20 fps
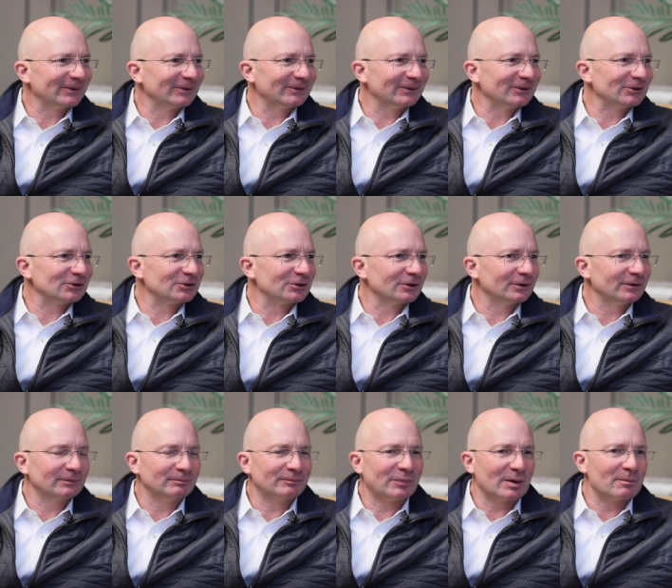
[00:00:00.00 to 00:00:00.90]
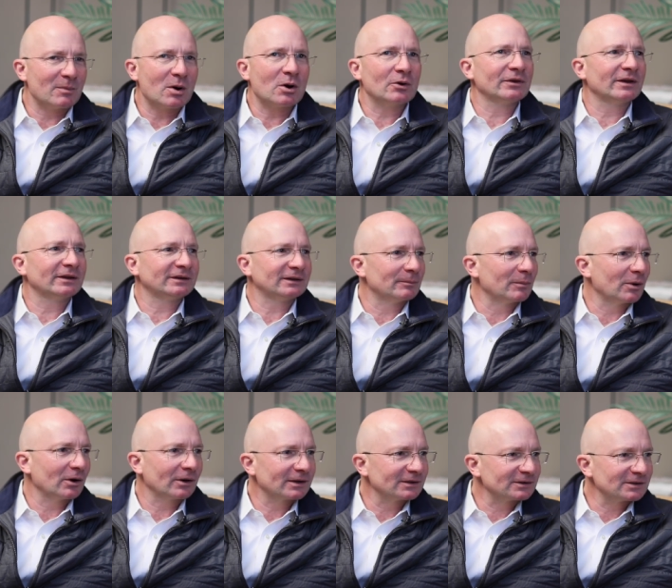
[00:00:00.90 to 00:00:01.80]
you, you should bemoan that the
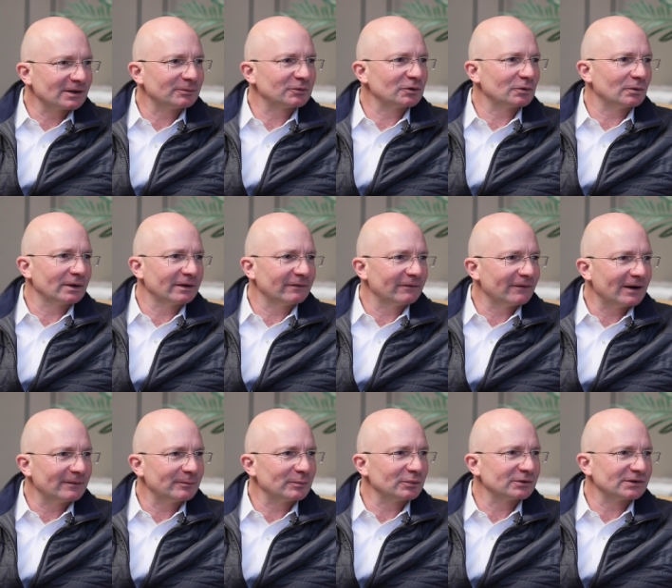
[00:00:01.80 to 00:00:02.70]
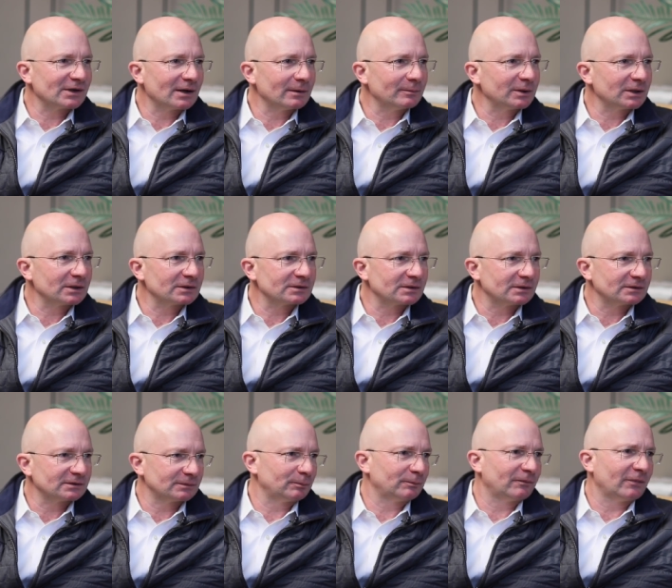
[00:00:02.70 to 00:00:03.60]
market's up twenty-five percent because
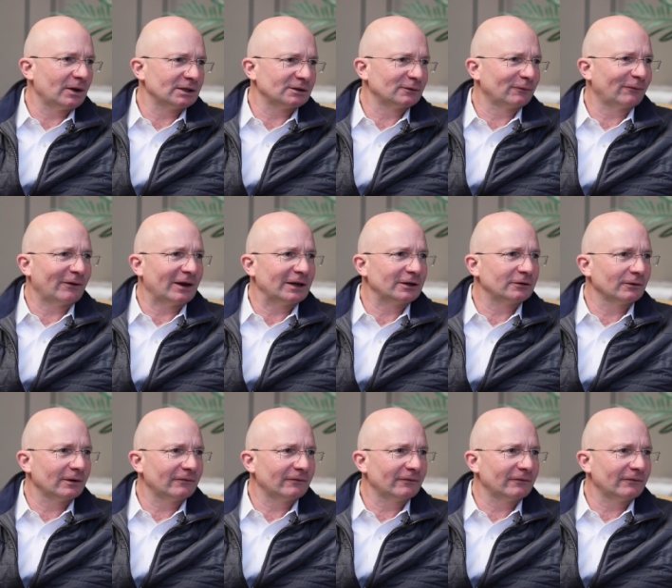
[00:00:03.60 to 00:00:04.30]
it's it's Fed